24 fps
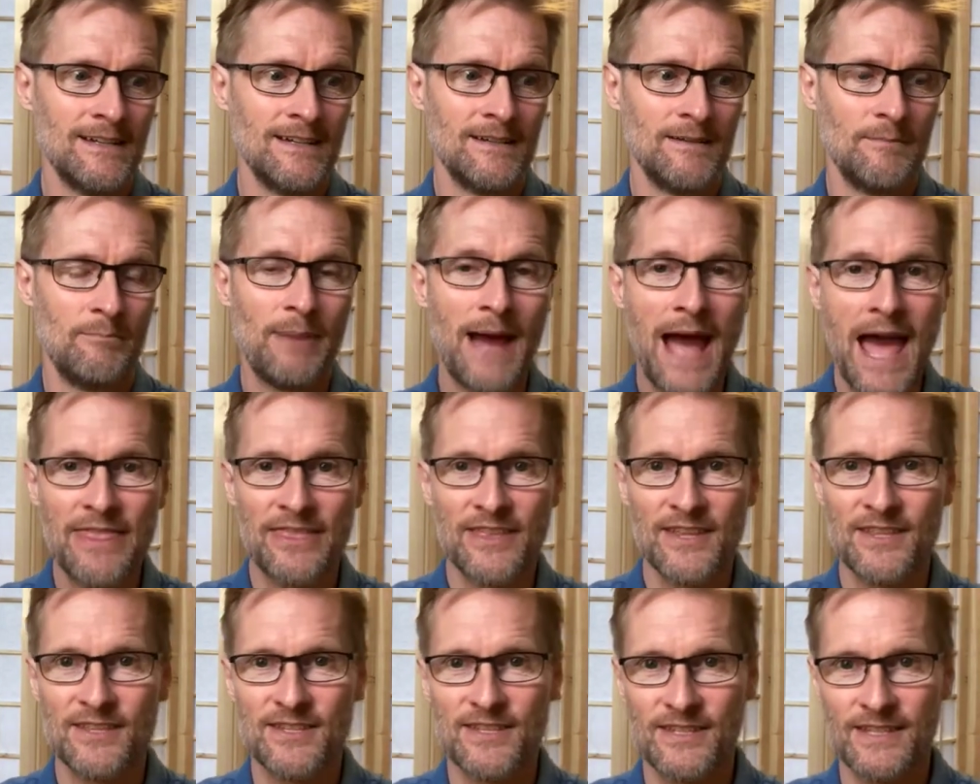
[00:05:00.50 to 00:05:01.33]

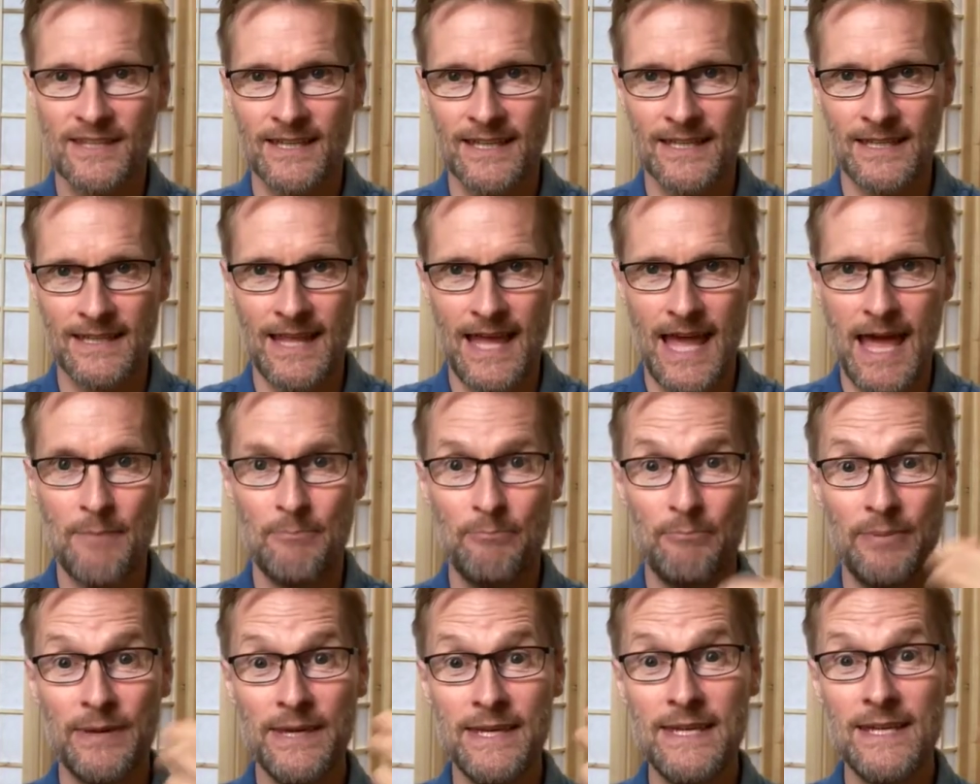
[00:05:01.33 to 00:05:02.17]
patterns can
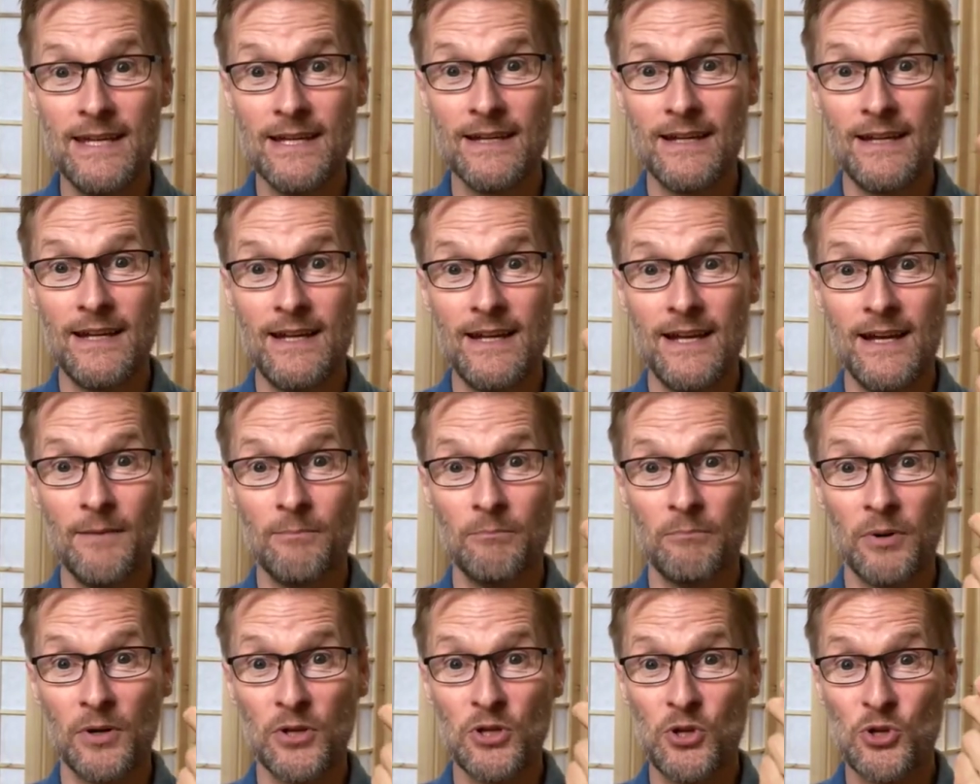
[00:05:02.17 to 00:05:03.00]
appear,
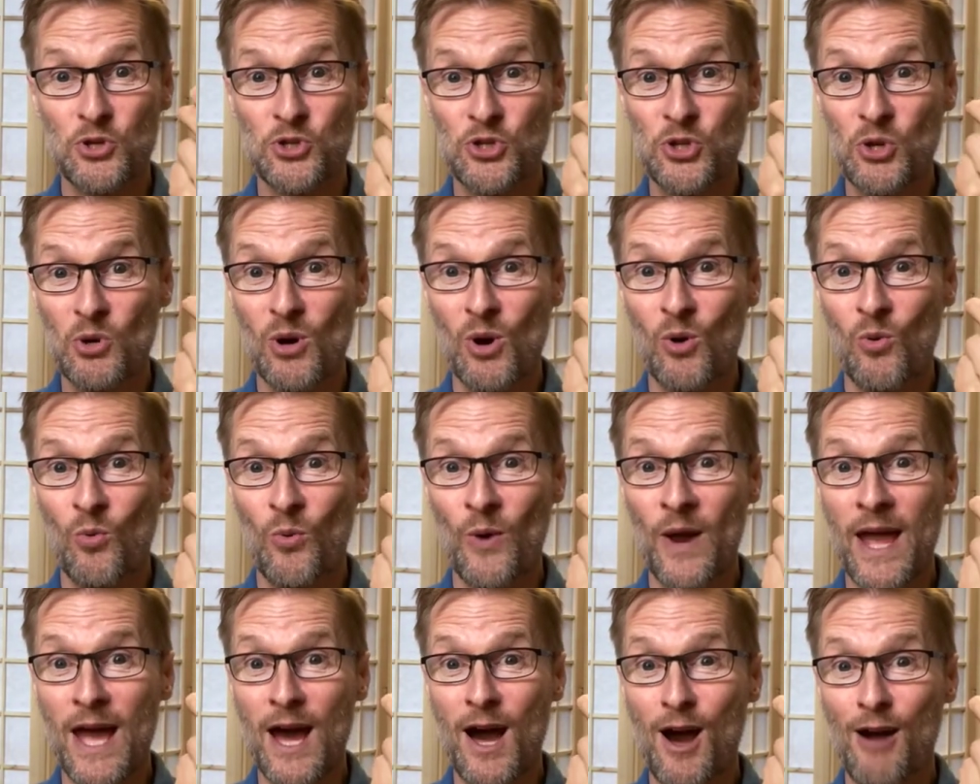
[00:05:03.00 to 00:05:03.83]
but you're so
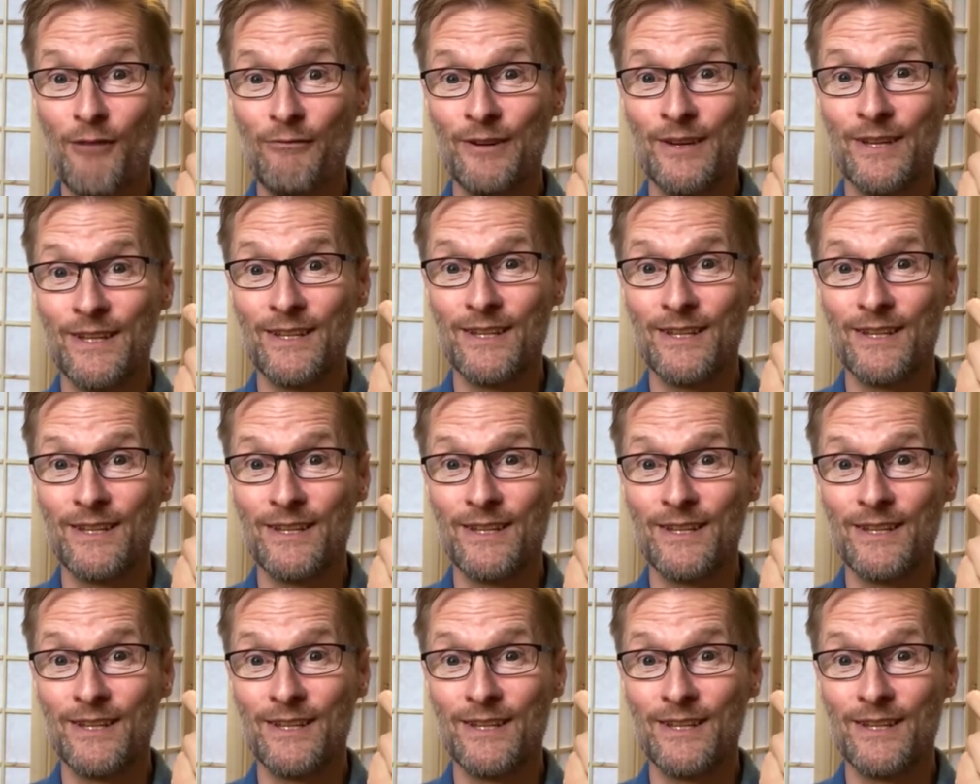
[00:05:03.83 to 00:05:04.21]
aware of it,